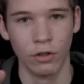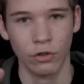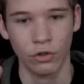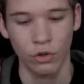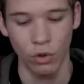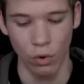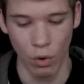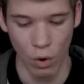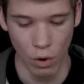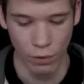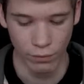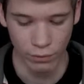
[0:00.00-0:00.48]

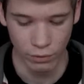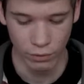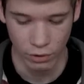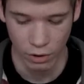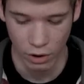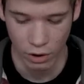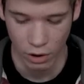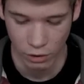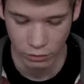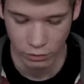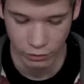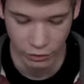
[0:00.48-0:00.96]
So
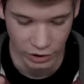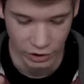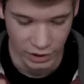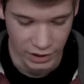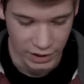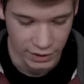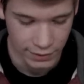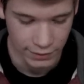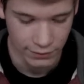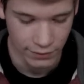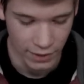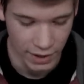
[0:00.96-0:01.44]
overall,
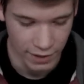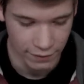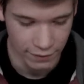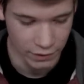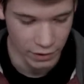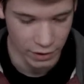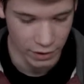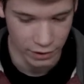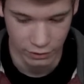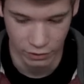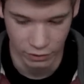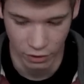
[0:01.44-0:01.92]
these five
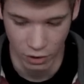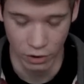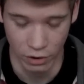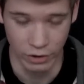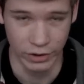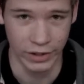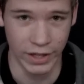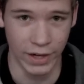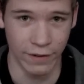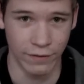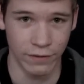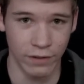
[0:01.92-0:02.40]
guns are
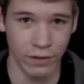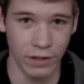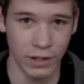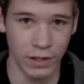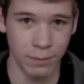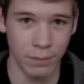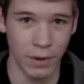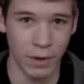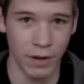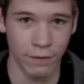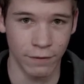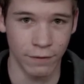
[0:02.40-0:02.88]

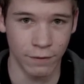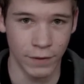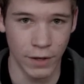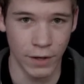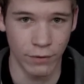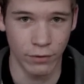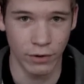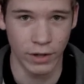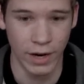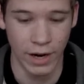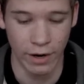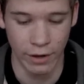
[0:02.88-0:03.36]
definitely my
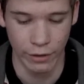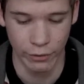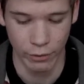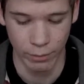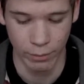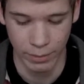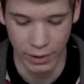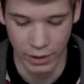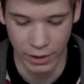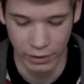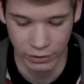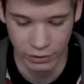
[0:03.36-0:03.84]
favorite out of the
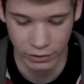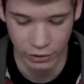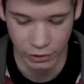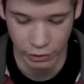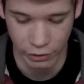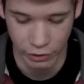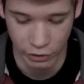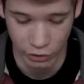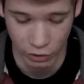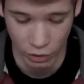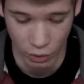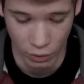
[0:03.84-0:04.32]
Rebelle
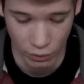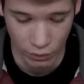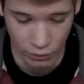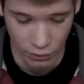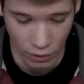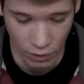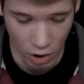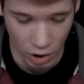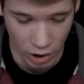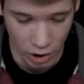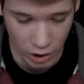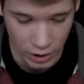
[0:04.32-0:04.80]
series so
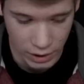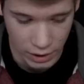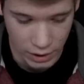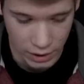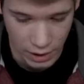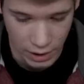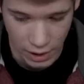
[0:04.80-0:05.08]
far.